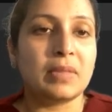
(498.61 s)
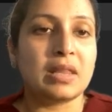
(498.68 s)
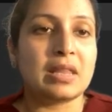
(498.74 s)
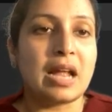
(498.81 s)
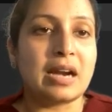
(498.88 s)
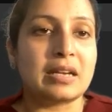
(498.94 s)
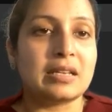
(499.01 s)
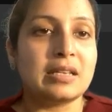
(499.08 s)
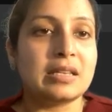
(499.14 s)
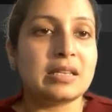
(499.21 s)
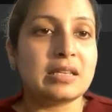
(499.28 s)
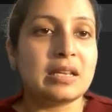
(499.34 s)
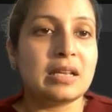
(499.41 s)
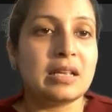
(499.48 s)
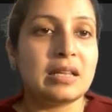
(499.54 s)
That
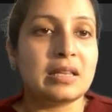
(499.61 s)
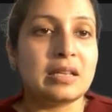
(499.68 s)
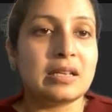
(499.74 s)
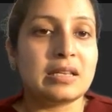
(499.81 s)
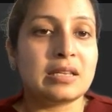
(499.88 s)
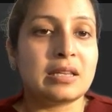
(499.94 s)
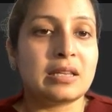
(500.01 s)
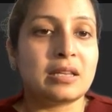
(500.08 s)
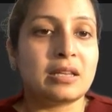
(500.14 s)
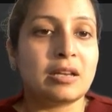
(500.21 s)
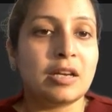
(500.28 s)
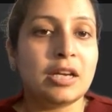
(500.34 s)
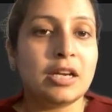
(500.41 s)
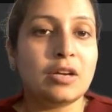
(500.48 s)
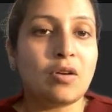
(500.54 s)
is, this
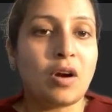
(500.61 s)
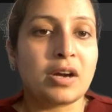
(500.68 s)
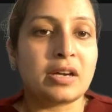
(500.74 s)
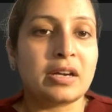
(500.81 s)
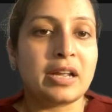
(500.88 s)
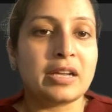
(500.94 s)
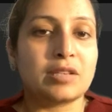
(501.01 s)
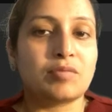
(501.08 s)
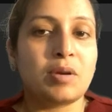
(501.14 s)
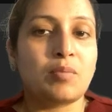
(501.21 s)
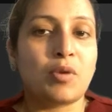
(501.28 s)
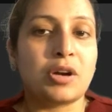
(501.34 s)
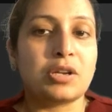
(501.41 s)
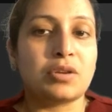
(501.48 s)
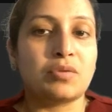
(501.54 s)
3.next will
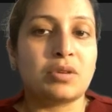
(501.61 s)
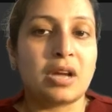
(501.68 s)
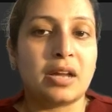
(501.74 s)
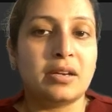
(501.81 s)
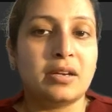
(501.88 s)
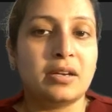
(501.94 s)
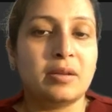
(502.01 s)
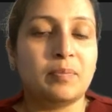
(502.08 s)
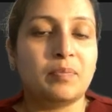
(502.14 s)
point to none.